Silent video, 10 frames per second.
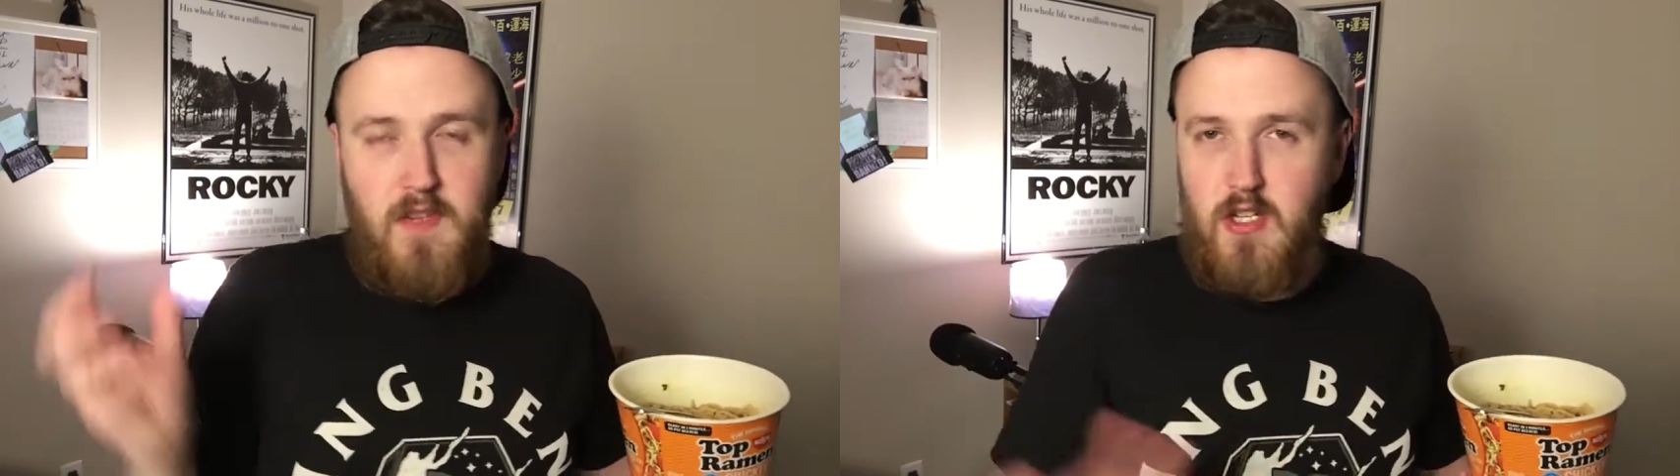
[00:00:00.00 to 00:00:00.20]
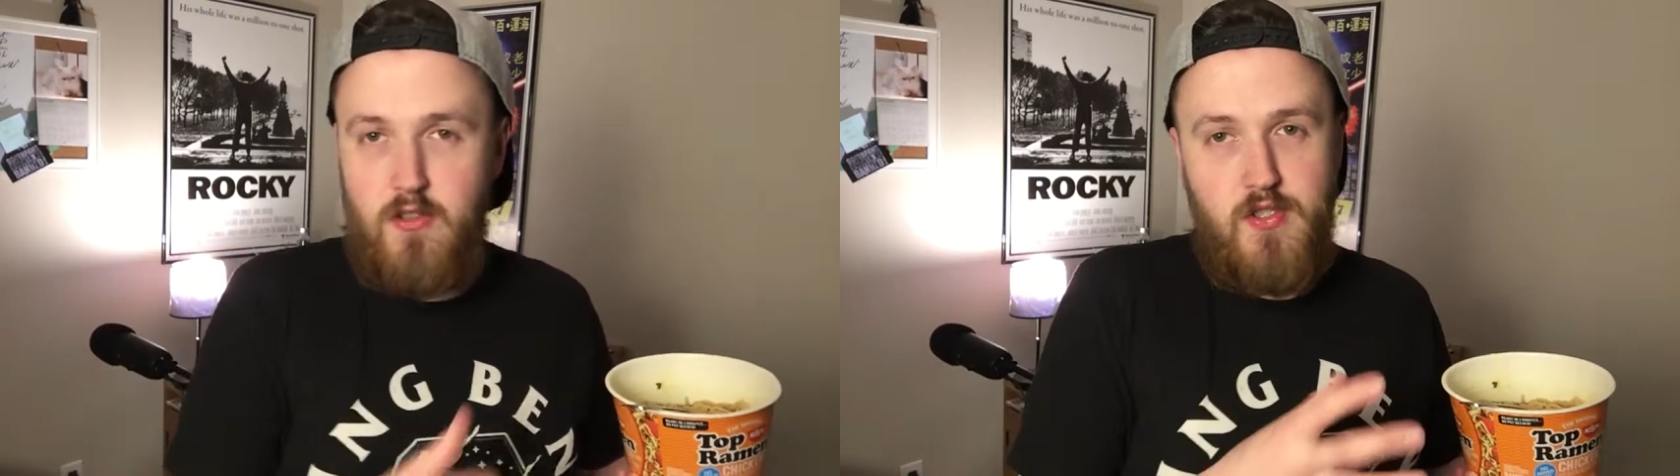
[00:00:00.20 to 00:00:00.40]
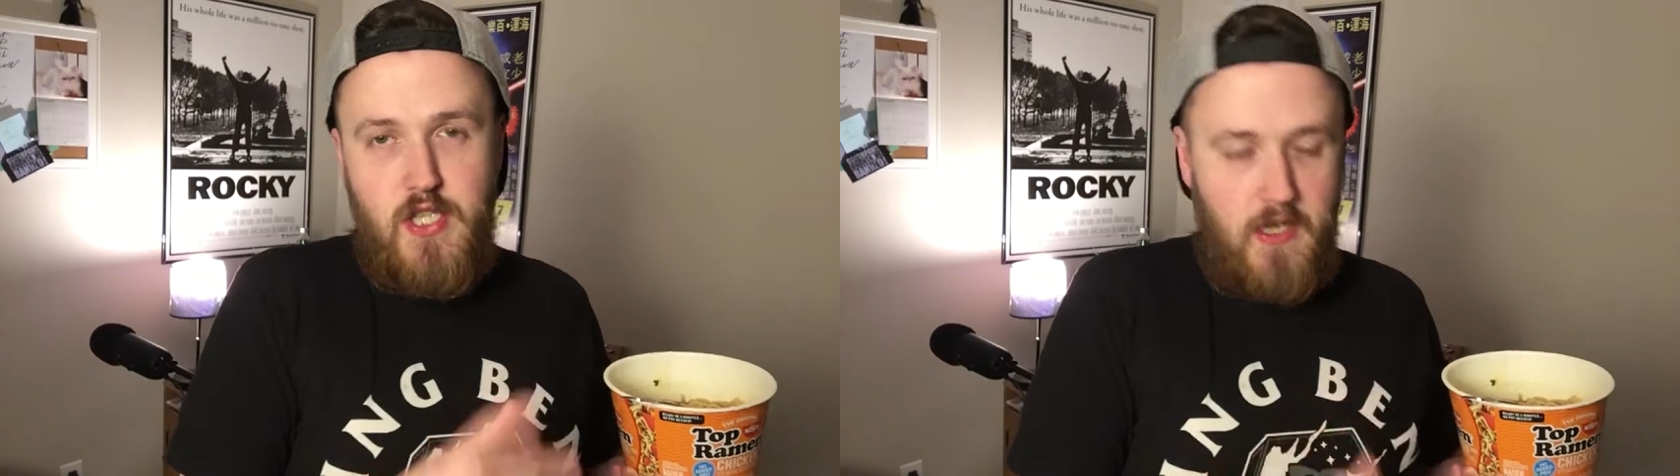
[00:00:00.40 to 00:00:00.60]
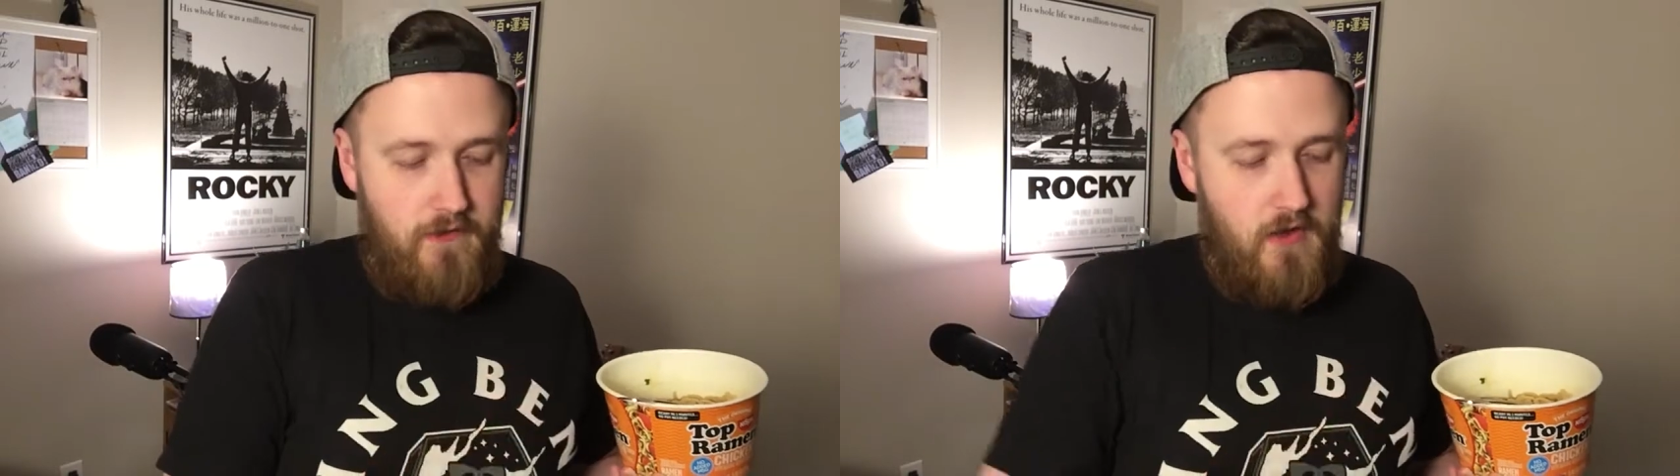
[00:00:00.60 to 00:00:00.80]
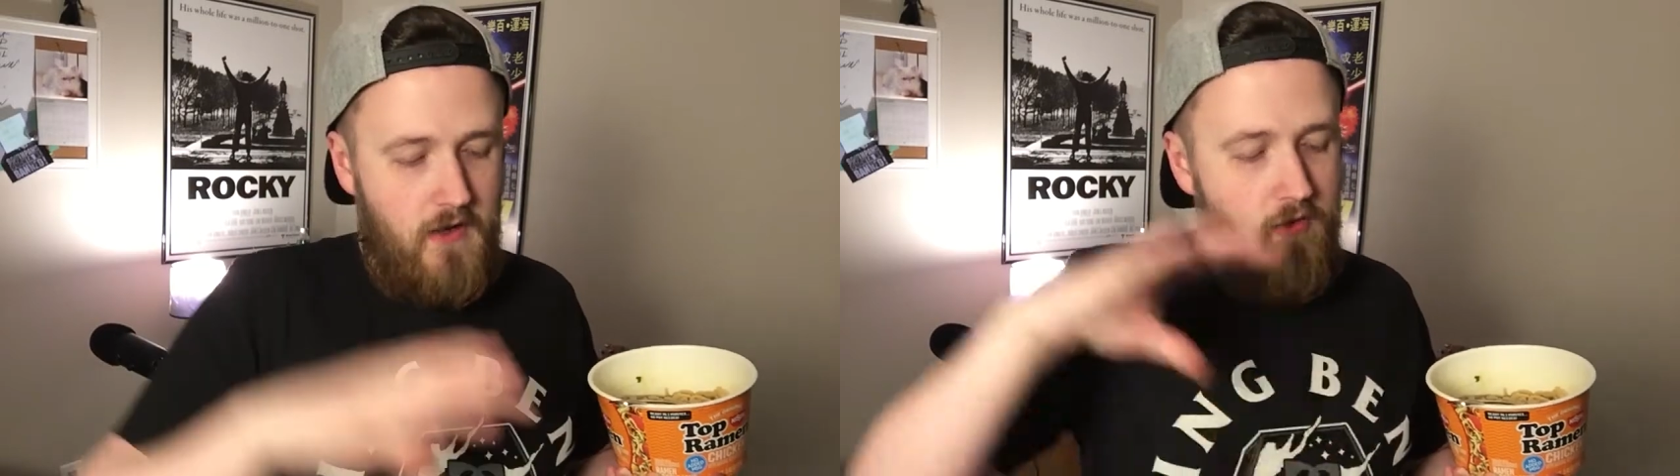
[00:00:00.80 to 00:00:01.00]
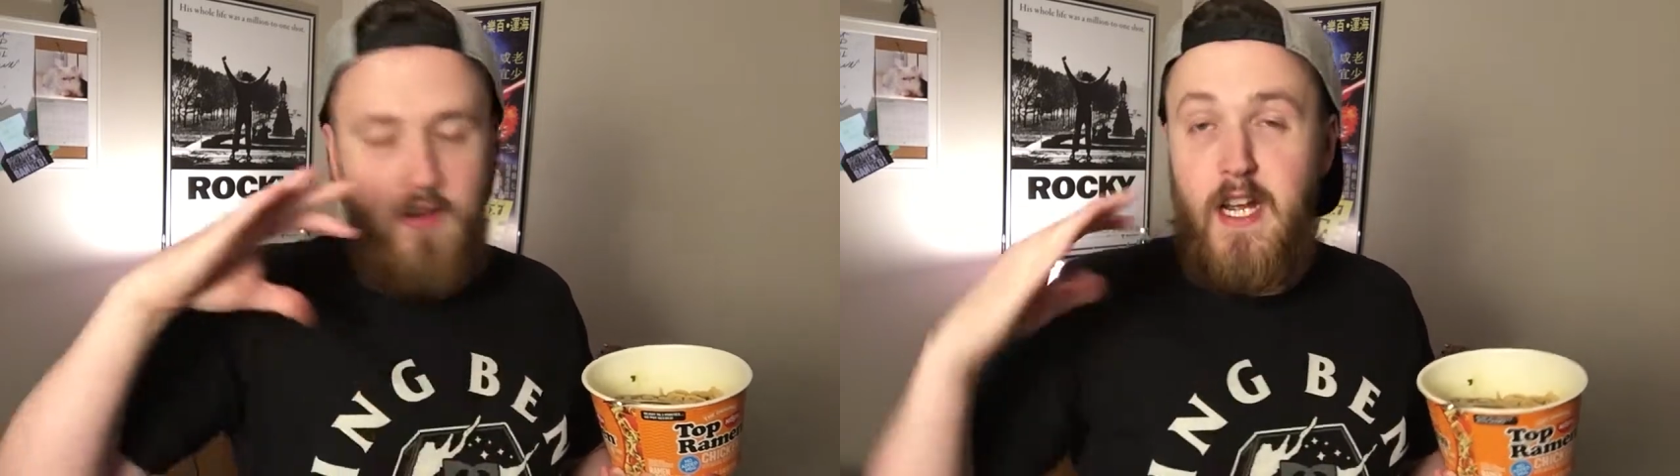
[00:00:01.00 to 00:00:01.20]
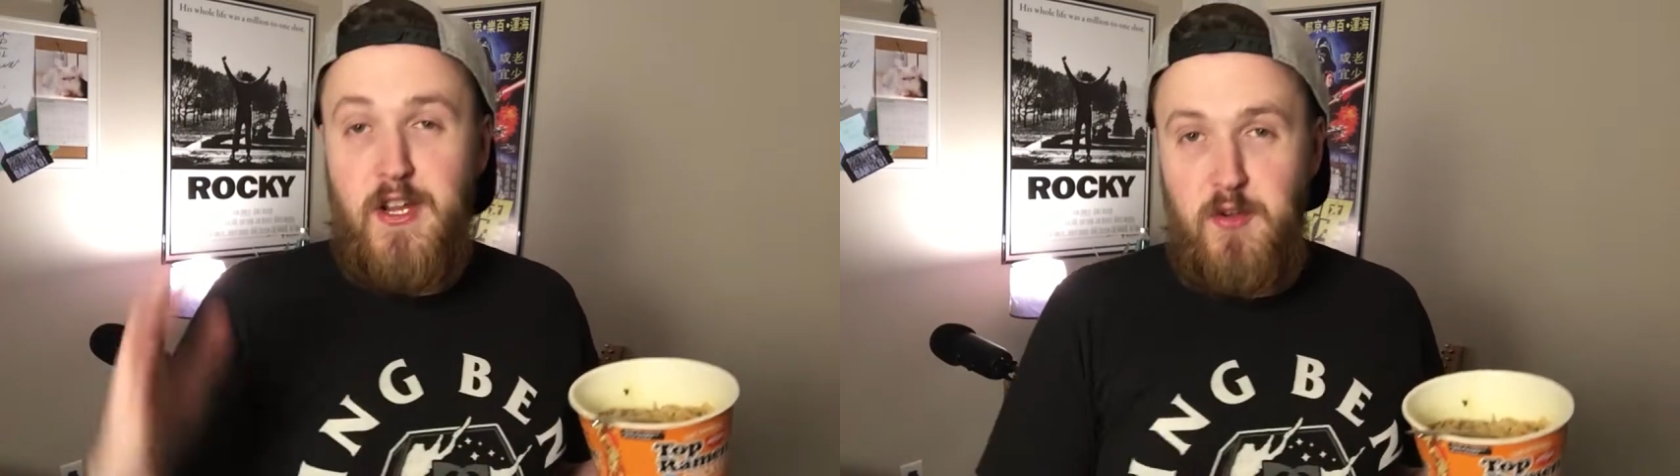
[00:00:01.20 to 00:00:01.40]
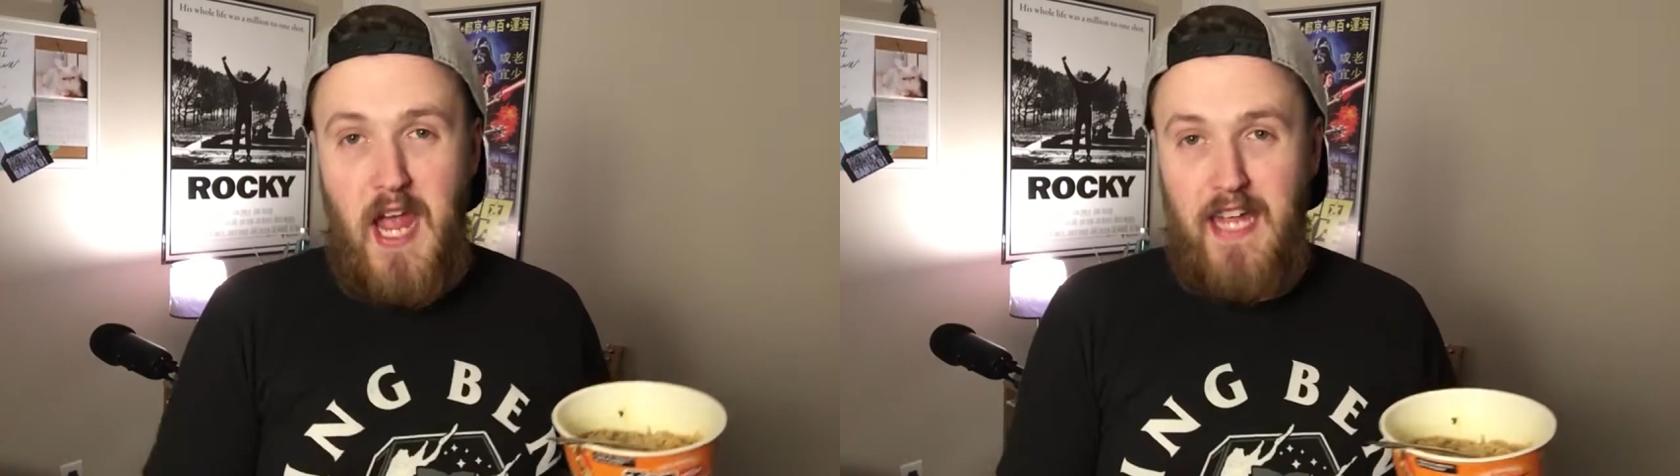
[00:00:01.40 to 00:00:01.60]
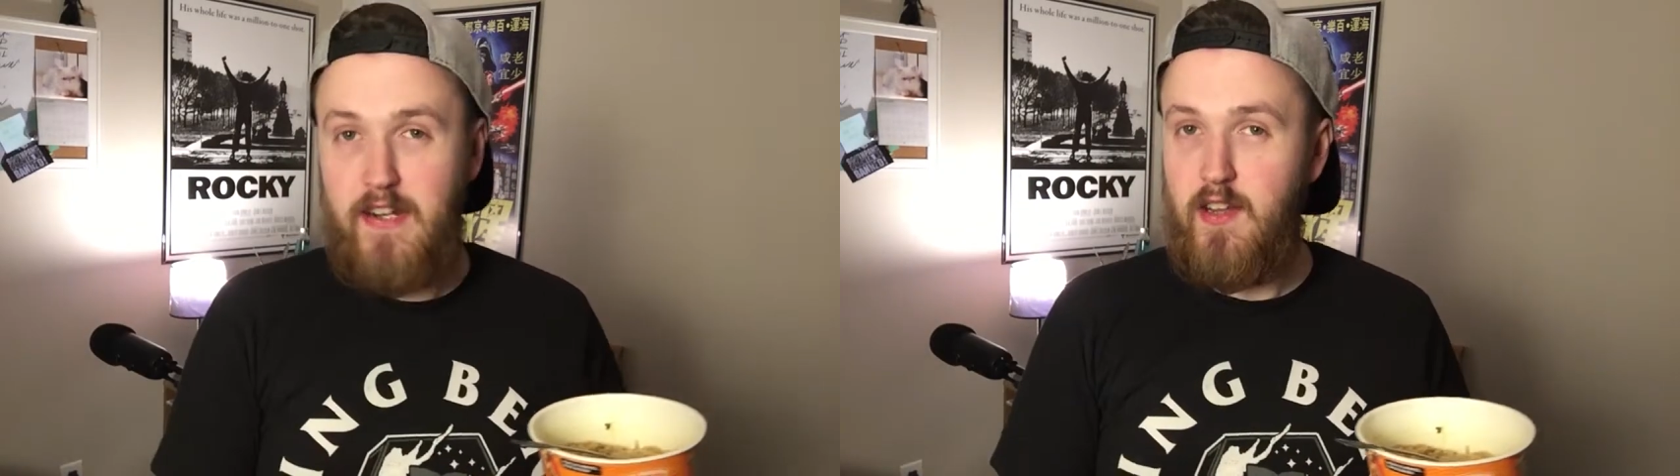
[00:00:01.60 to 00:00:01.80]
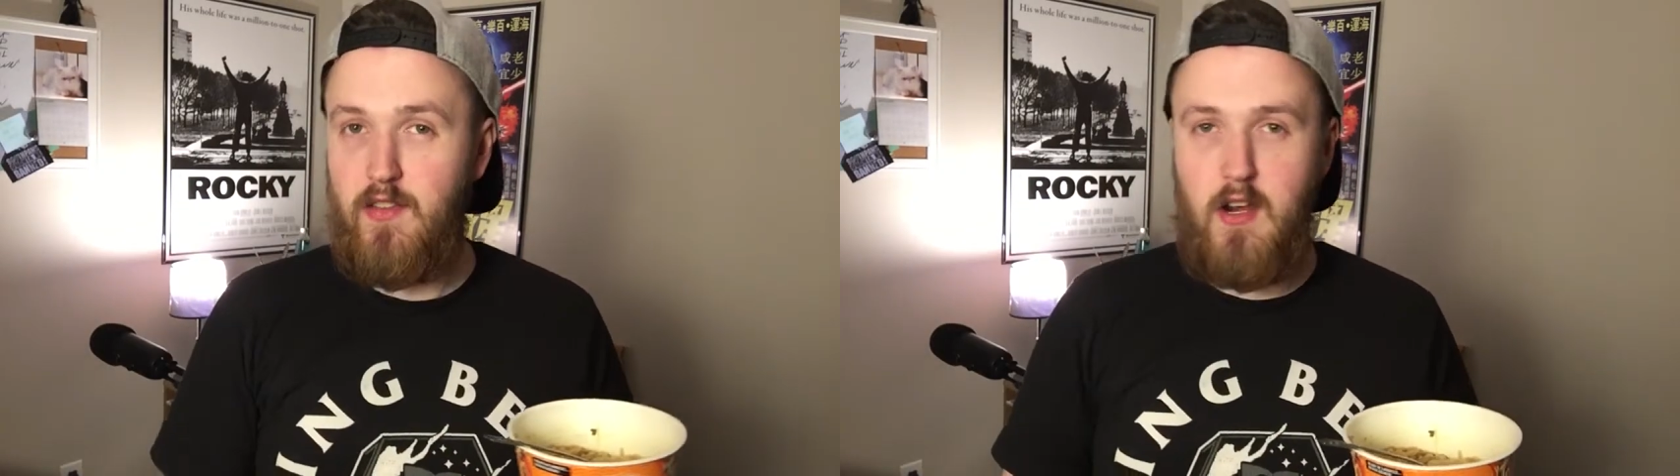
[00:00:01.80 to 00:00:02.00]
the little chicken flavor, you add
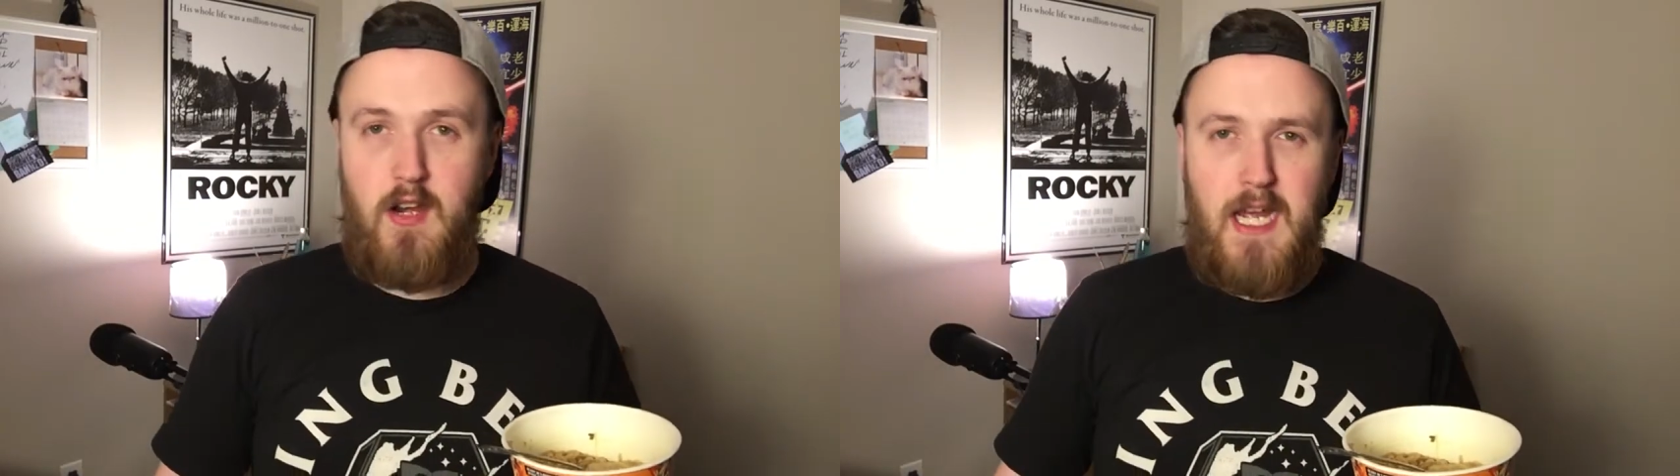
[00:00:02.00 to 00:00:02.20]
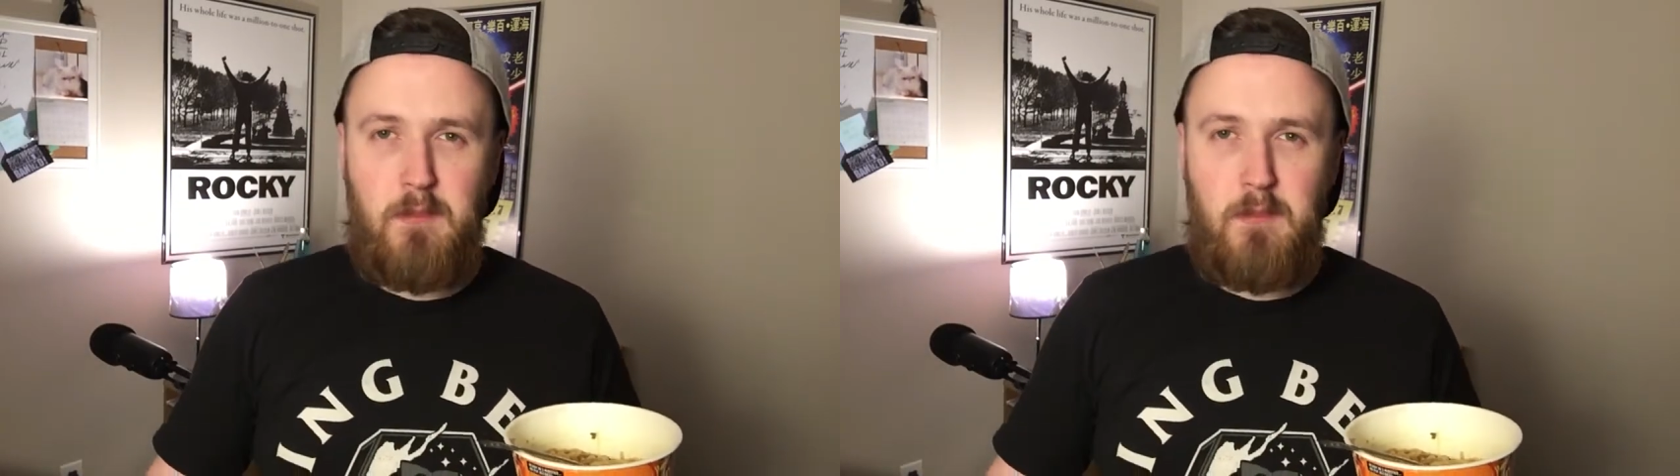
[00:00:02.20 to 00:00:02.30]
it in there,